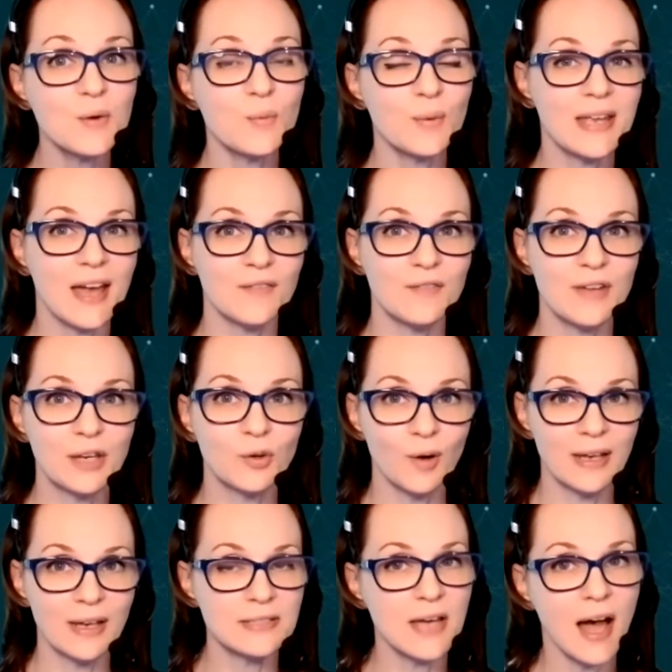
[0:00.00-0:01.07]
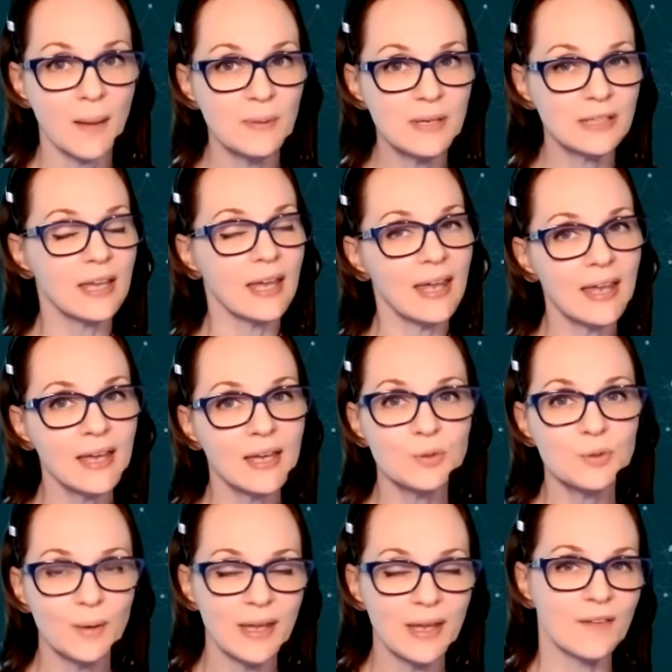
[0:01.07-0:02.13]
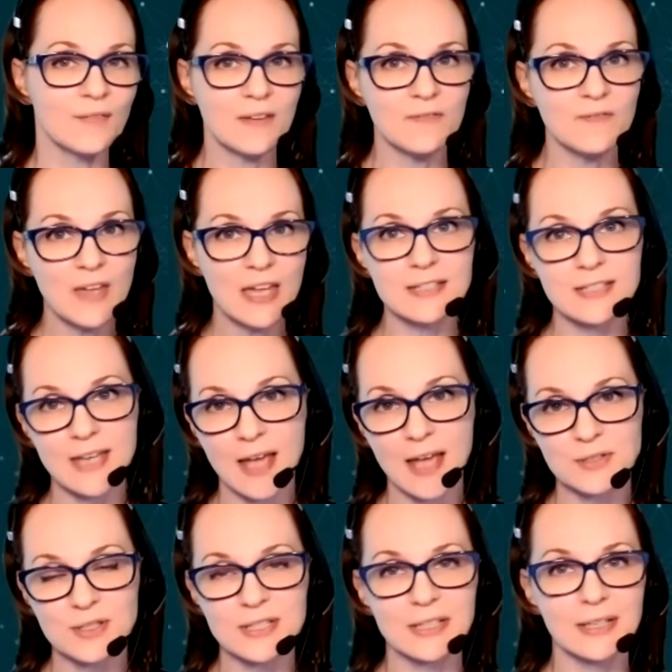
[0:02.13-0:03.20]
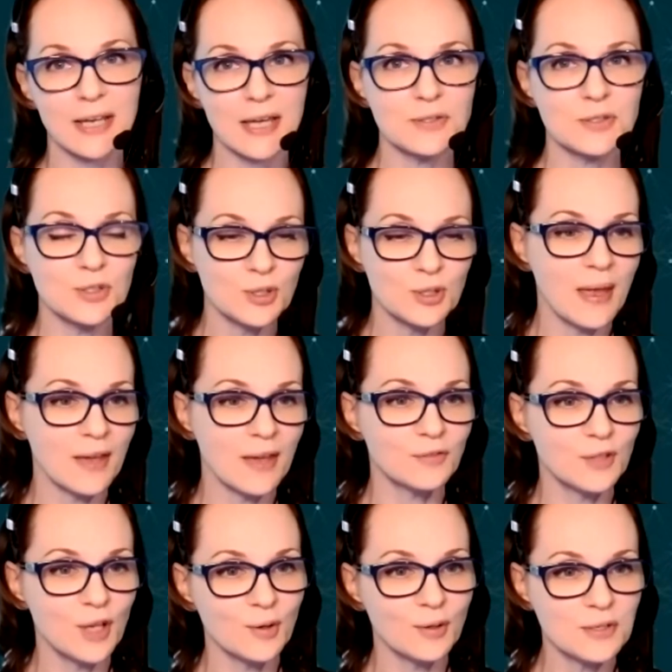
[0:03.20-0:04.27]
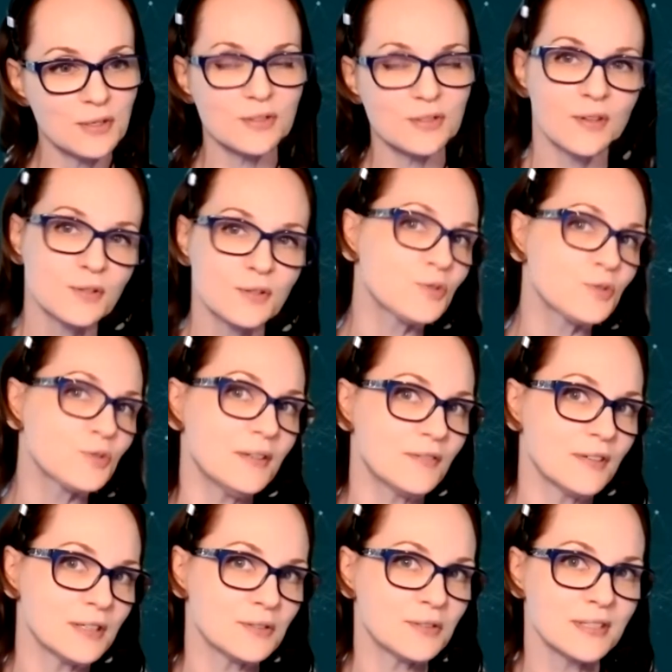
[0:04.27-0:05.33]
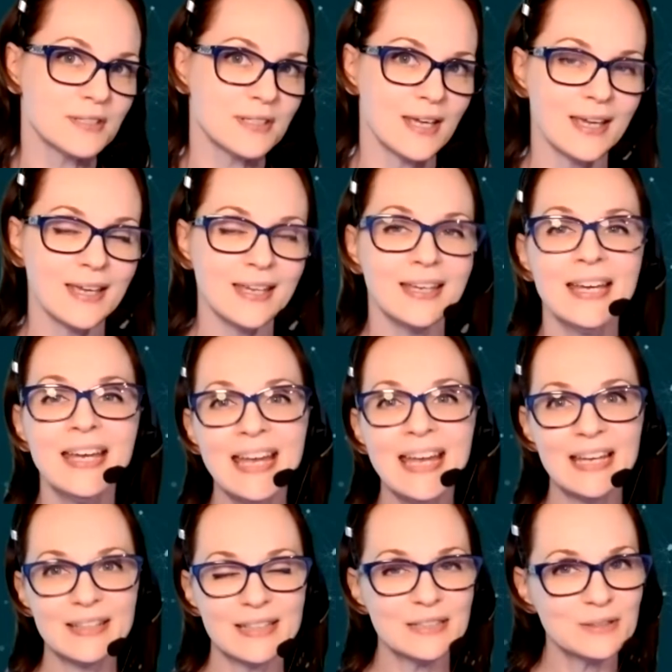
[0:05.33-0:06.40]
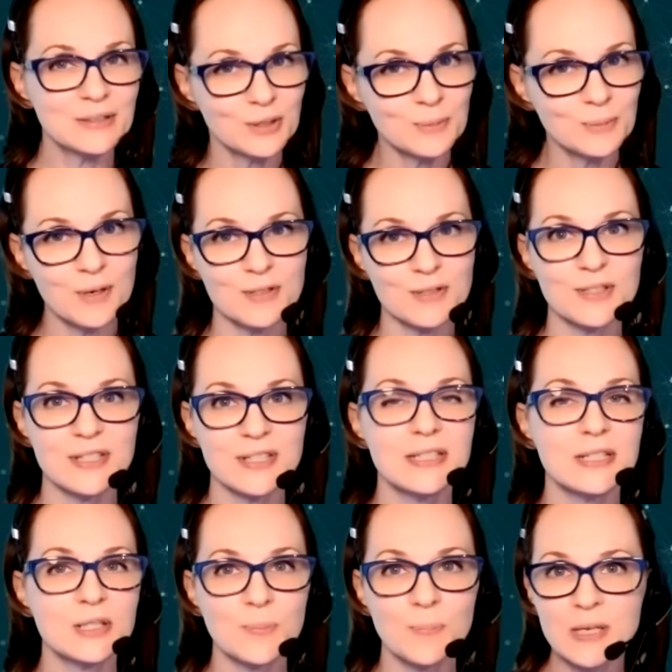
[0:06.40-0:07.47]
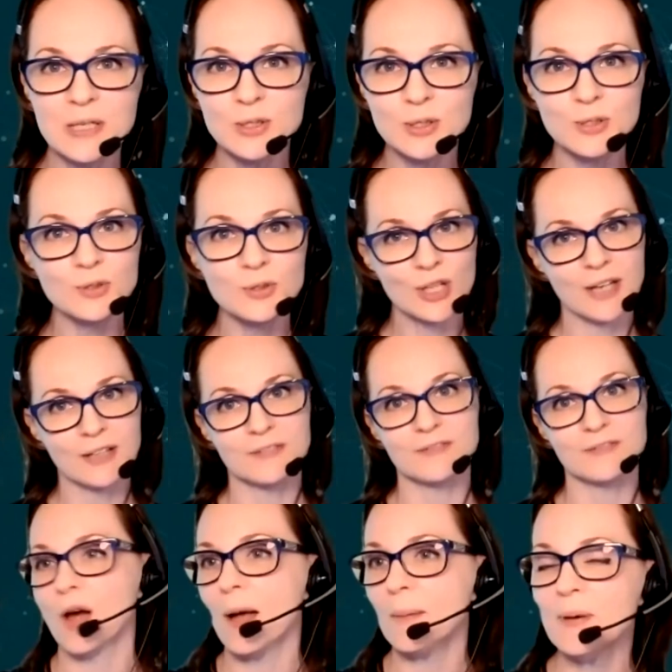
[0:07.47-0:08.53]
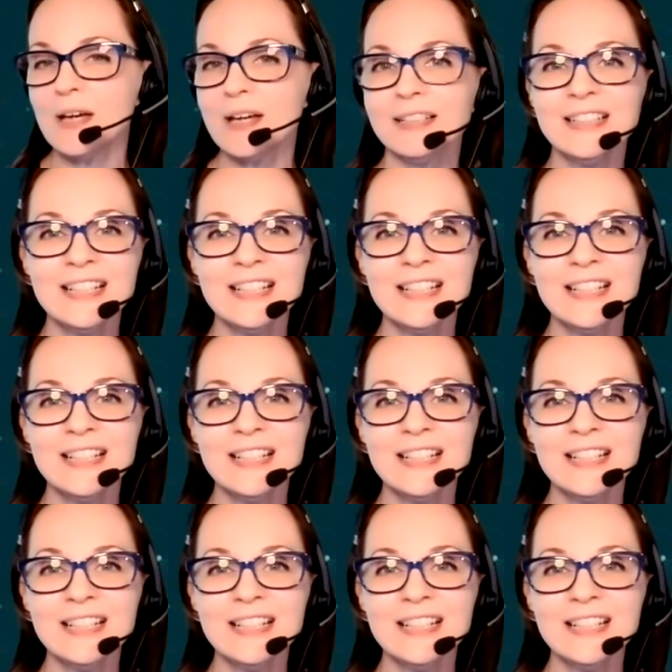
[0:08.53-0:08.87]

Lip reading: we have a great topic and we have a fantastic guest. You may have noticed there's three of us today, and that third person is Bindu Channaveerappa.